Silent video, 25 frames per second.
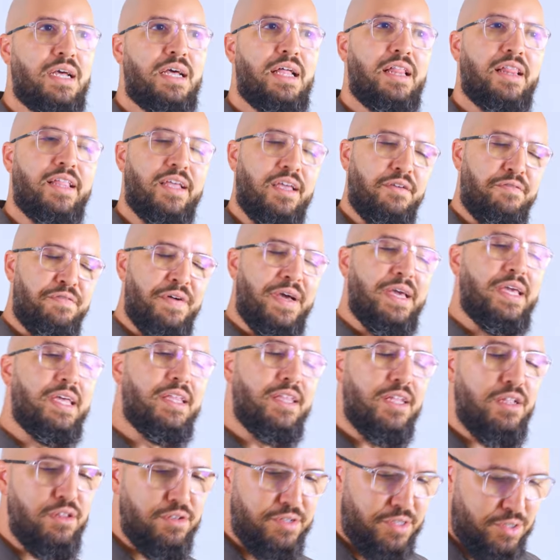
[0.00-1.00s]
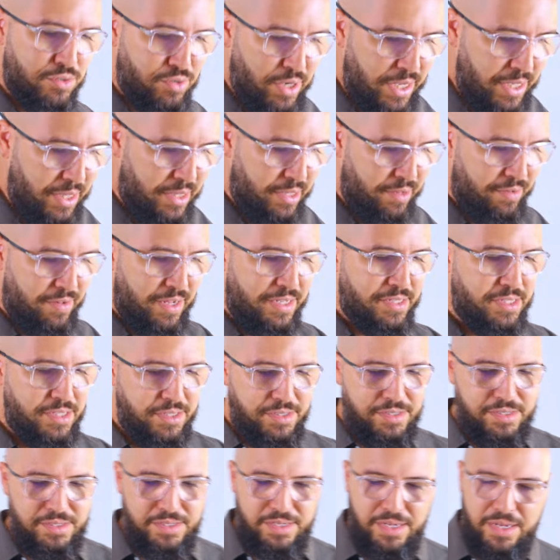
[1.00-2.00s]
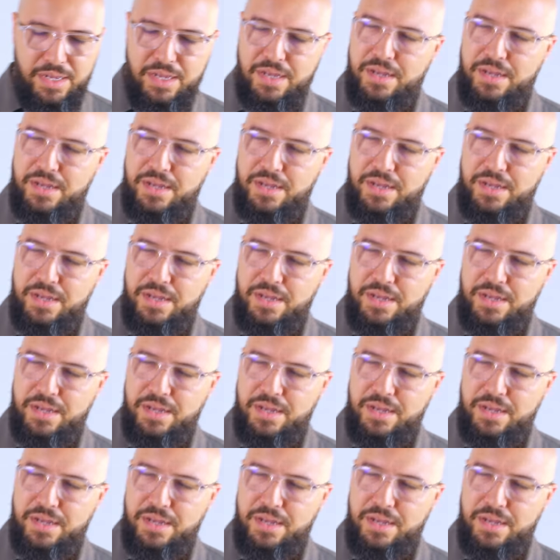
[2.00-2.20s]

Like, if I can illustrate this, let's just,